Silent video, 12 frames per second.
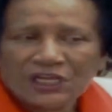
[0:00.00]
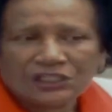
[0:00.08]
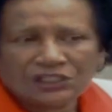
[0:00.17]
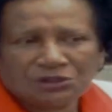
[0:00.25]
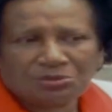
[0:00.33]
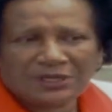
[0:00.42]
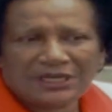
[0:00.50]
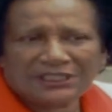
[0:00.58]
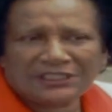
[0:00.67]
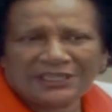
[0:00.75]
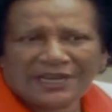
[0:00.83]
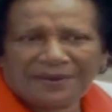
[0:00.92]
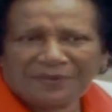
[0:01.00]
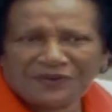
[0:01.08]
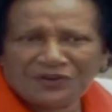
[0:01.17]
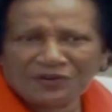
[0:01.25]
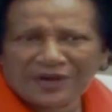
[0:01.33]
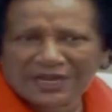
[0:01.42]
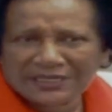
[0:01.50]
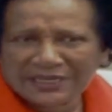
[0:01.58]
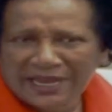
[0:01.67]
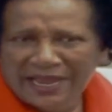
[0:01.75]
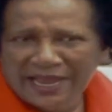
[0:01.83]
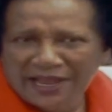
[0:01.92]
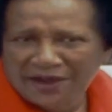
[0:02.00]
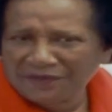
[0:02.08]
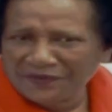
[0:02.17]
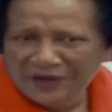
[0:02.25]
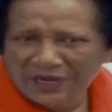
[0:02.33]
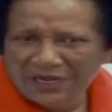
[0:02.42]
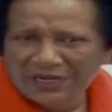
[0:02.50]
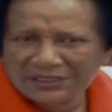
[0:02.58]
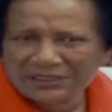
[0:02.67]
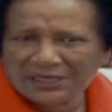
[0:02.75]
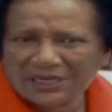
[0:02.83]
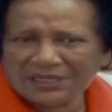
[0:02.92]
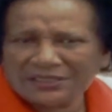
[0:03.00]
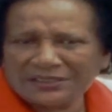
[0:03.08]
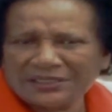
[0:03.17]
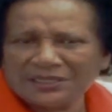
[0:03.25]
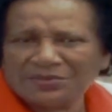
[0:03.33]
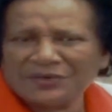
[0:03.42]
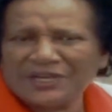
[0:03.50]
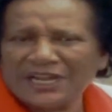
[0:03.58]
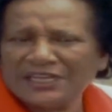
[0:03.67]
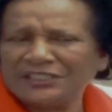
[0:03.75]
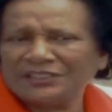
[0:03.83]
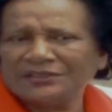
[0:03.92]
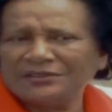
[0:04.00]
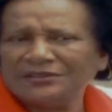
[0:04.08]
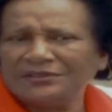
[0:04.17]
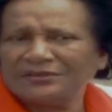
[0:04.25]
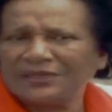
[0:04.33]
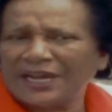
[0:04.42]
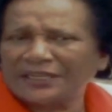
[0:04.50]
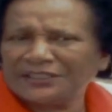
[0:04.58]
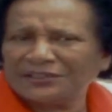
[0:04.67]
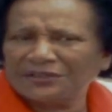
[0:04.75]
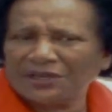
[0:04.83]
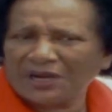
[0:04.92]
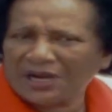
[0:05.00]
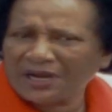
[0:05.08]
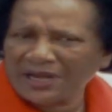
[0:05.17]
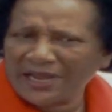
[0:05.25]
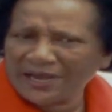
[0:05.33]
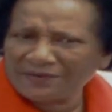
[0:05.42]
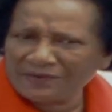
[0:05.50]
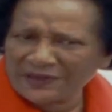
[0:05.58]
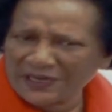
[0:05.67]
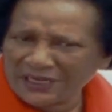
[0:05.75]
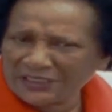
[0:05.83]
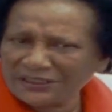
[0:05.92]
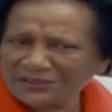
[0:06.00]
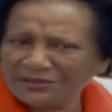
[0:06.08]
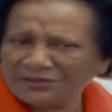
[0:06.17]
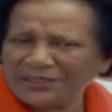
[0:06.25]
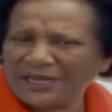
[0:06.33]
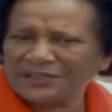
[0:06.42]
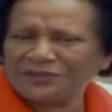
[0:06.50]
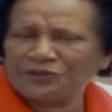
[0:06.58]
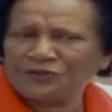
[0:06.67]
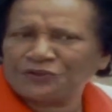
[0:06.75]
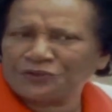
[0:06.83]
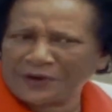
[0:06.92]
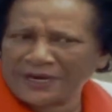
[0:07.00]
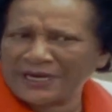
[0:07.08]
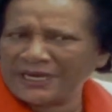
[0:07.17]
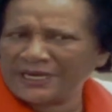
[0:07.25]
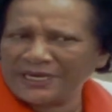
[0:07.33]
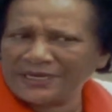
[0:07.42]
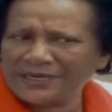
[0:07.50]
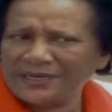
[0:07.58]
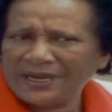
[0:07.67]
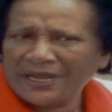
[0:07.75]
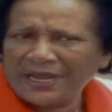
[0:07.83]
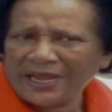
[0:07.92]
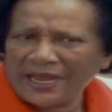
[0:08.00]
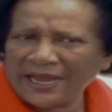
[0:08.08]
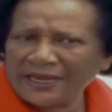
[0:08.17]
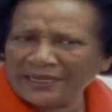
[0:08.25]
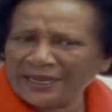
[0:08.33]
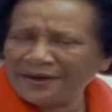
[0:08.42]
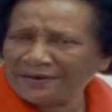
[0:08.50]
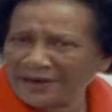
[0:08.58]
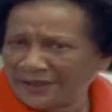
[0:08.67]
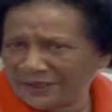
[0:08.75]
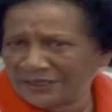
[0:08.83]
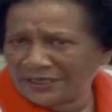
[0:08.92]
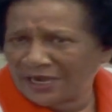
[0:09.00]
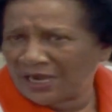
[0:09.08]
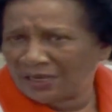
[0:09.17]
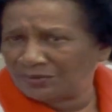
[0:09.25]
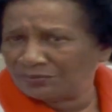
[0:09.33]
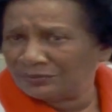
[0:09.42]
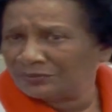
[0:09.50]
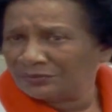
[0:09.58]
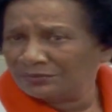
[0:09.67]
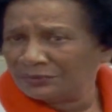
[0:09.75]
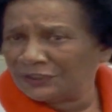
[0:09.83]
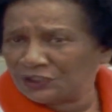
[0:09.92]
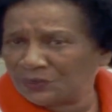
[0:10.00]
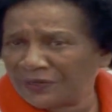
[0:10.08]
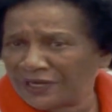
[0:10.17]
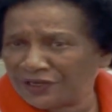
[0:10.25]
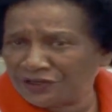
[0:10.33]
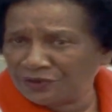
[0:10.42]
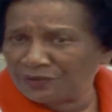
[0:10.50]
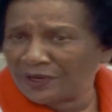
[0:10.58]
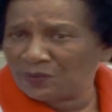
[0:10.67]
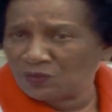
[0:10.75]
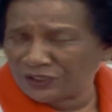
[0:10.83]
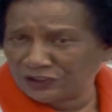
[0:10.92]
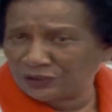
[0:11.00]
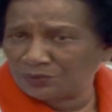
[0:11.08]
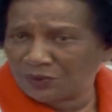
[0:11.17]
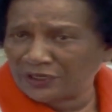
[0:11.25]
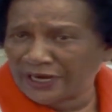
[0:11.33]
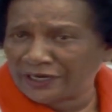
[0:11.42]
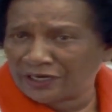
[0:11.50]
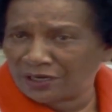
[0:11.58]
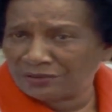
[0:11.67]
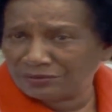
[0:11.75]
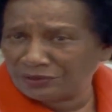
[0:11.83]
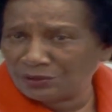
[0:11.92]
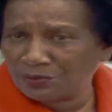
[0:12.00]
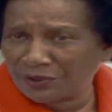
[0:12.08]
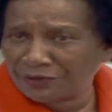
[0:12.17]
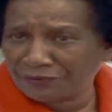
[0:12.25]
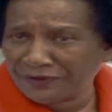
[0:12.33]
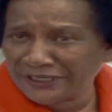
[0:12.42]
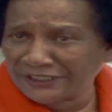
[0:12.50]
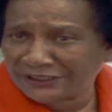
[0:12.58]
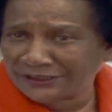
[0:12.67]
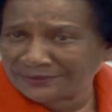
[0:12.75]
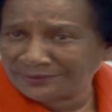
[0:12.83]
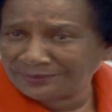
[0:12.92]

To be a champion, you got to have determination. You got to have guts. You got to train and let nothing come between you and what you want, that goal you want to reach.